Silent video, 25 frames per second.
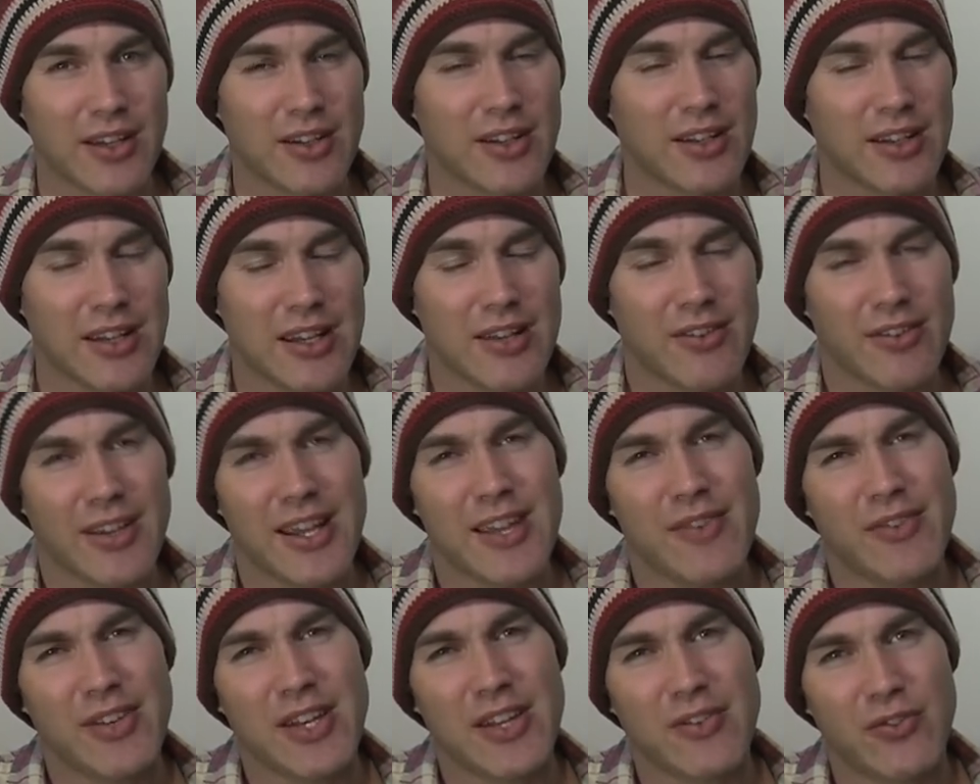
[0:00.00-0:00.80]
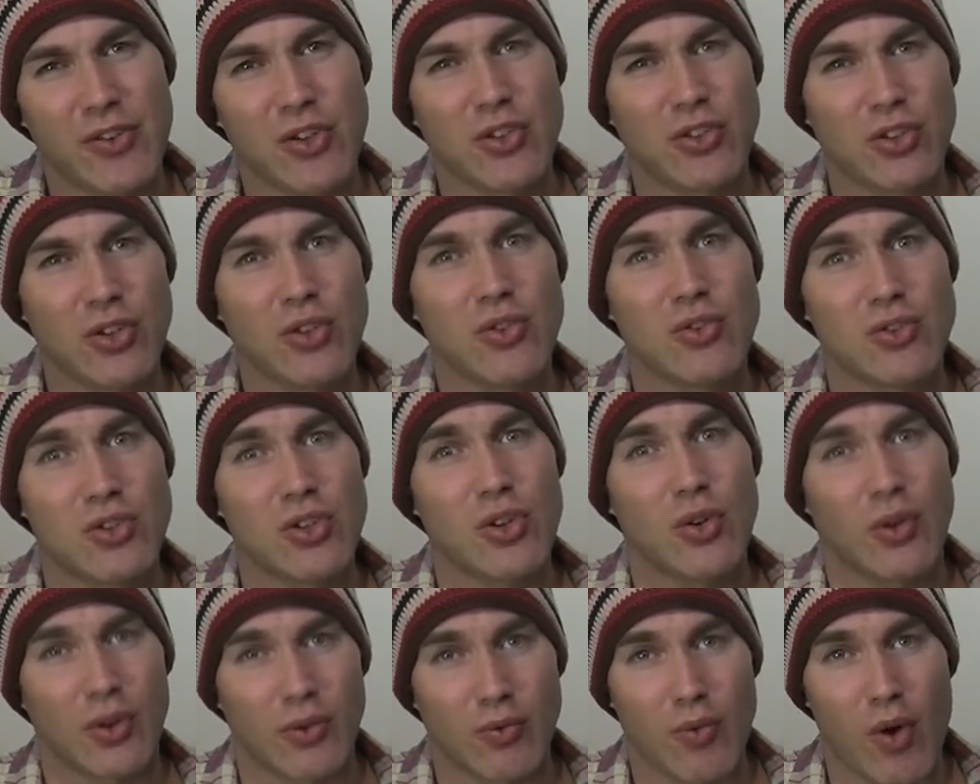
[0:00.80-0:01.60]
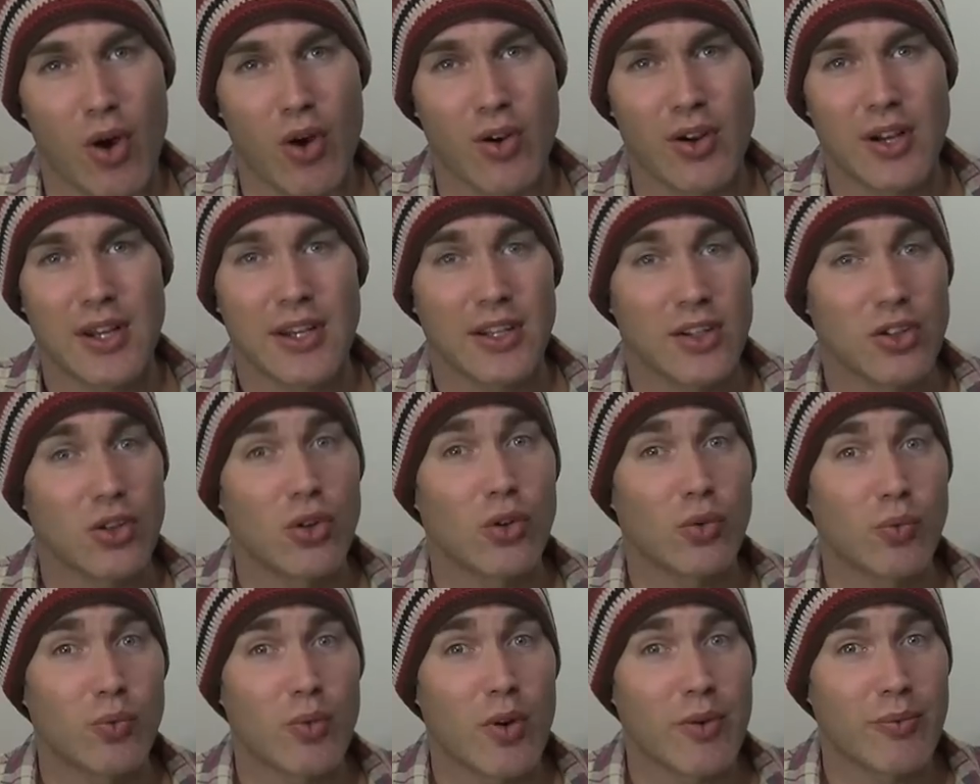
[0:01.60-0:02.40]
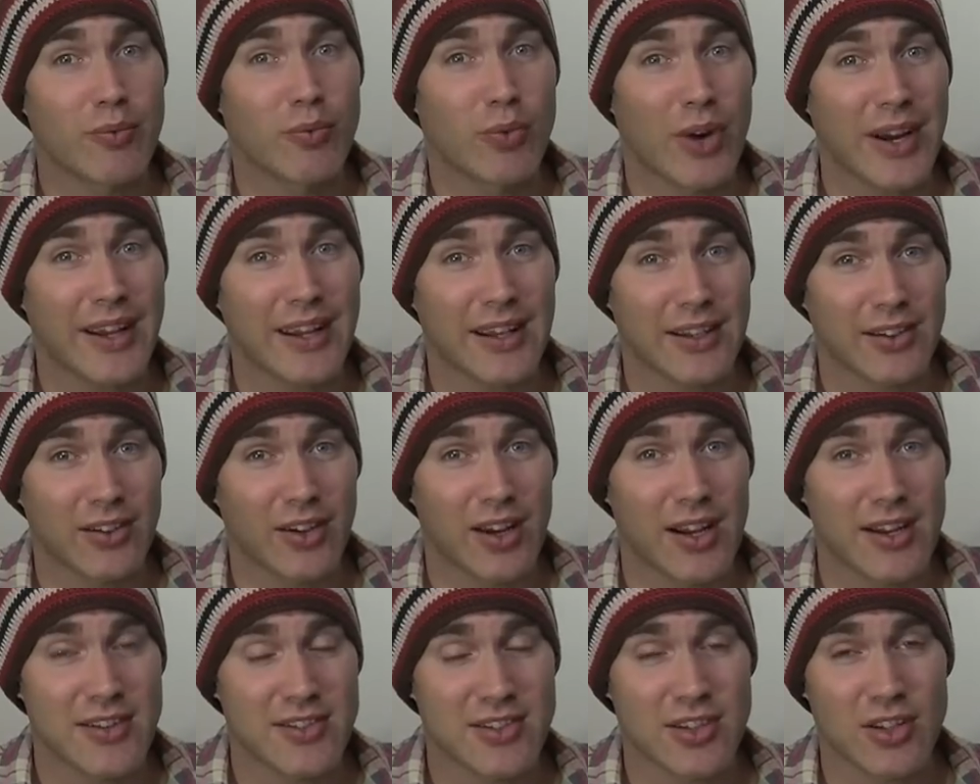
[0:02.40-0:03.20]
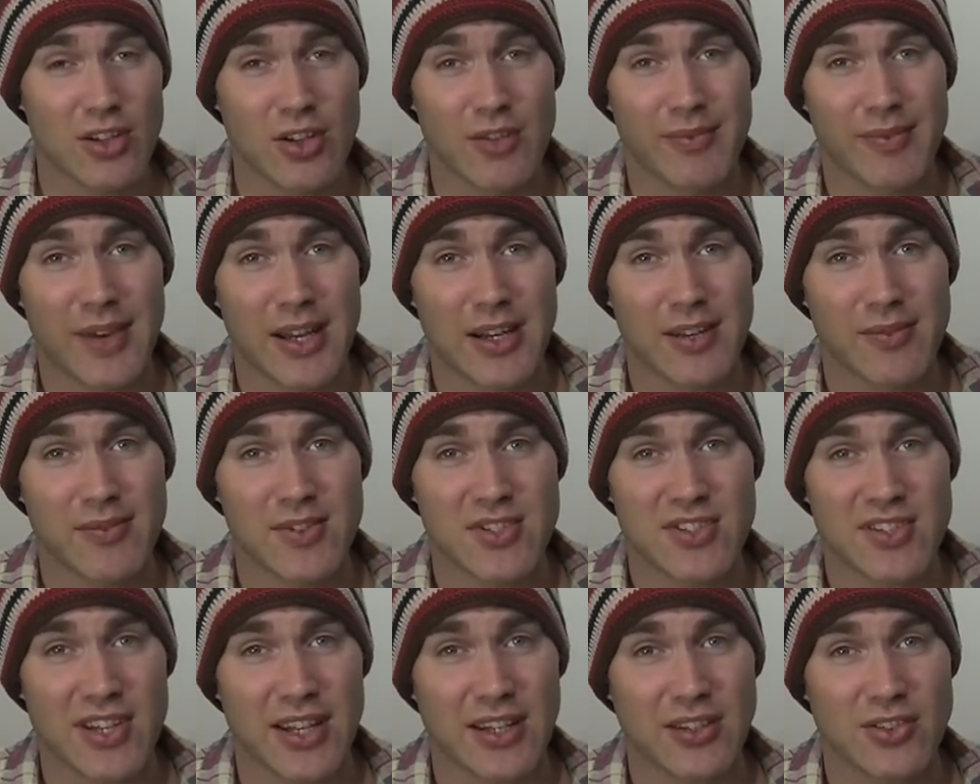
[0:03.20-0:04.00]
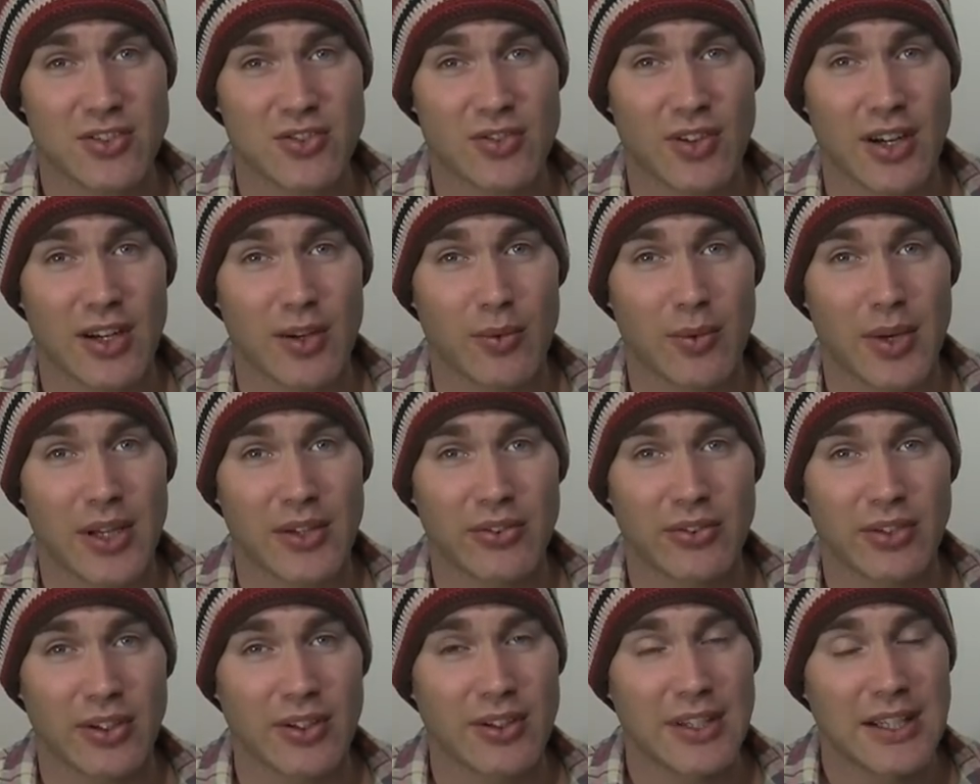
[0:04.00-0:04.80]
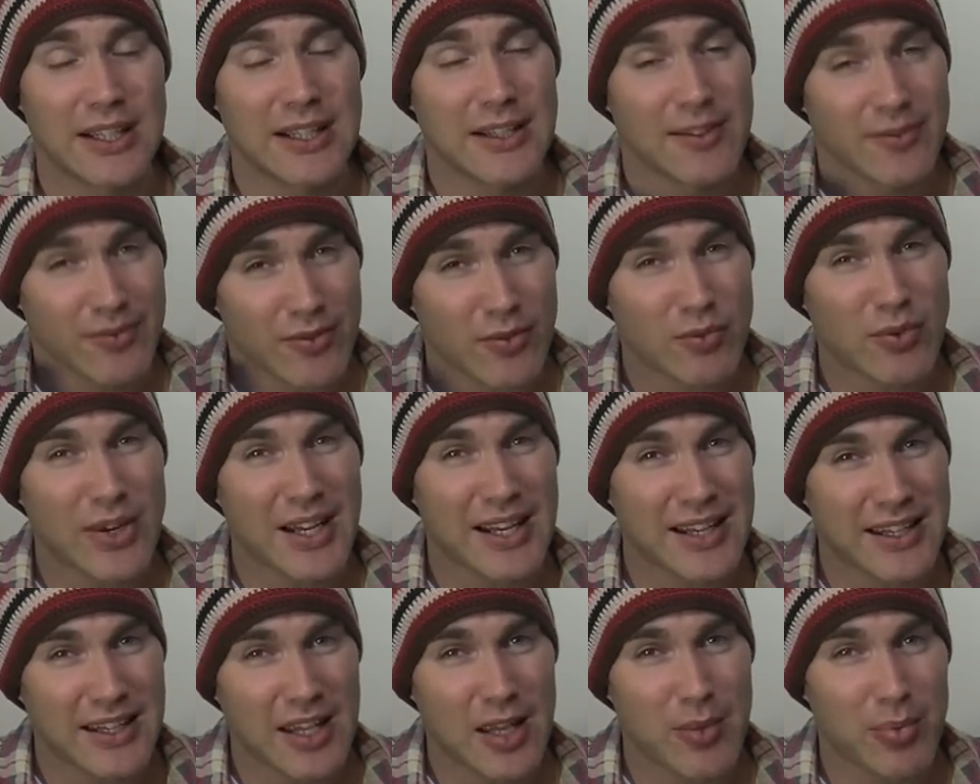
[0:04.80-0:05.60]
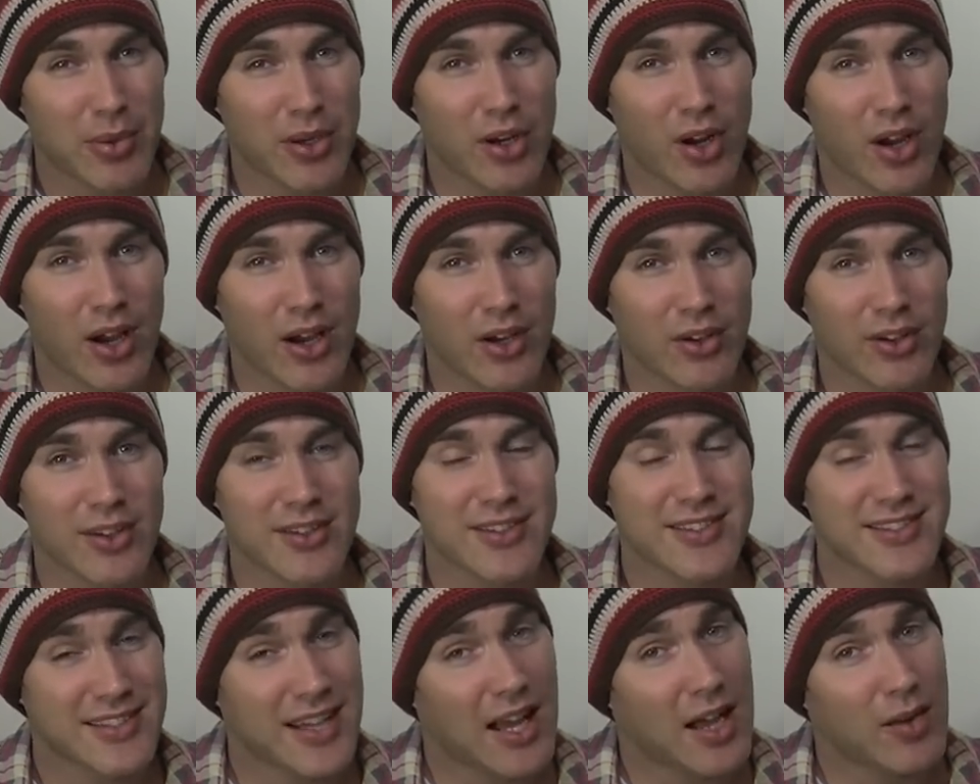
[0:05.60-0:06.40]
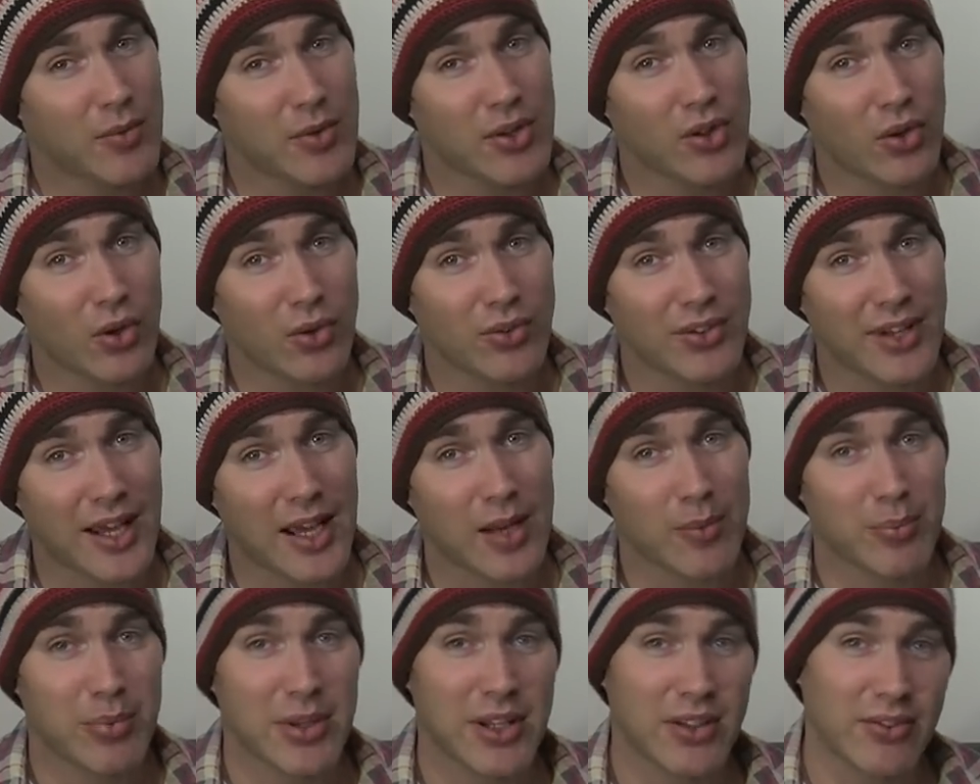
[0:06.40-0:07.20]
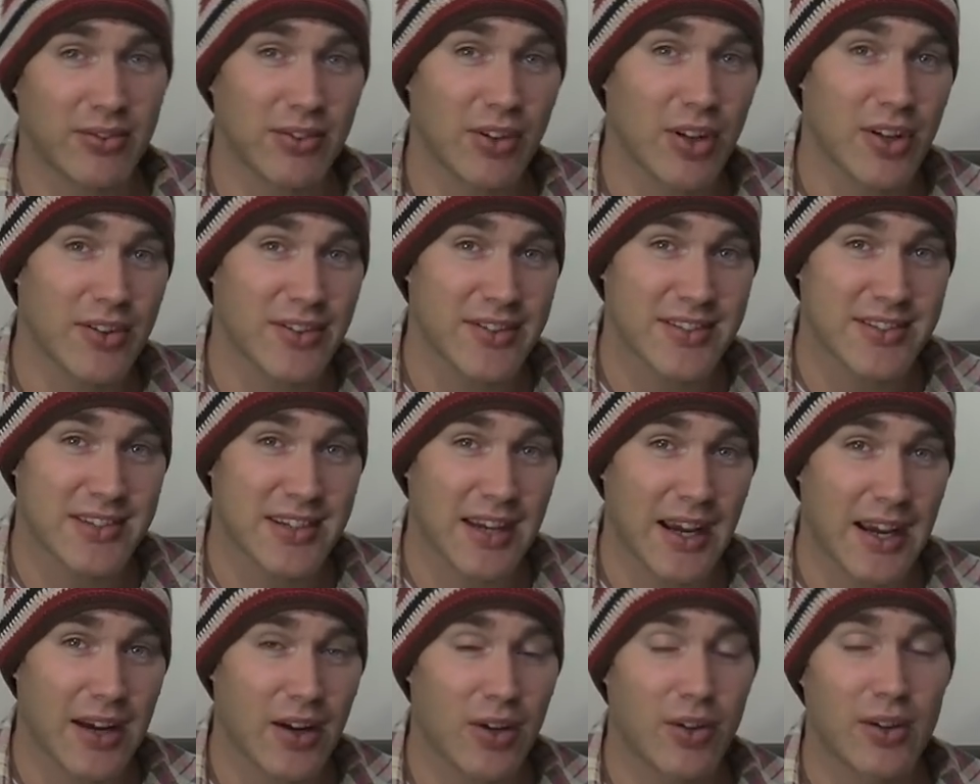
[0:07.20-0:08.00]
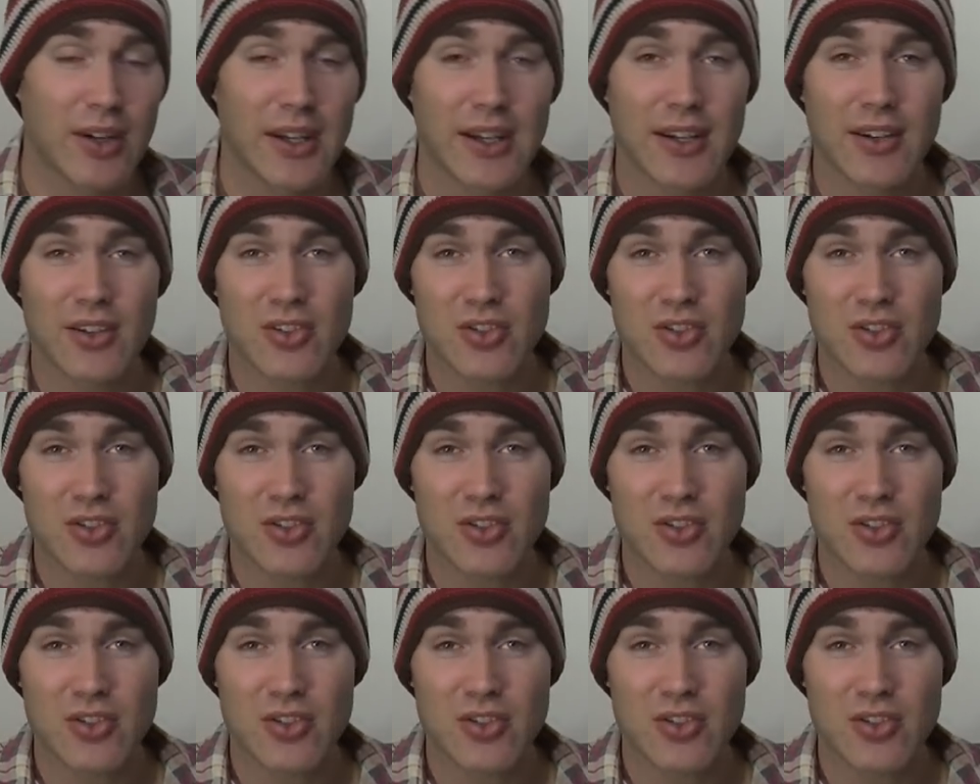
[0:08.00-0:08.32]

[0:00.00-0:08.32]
And if, even if you do do it wrong, you'll re- recognize that you've made a mistake straight away. So really keep an eye on it. Start with all down picks, learn the scale.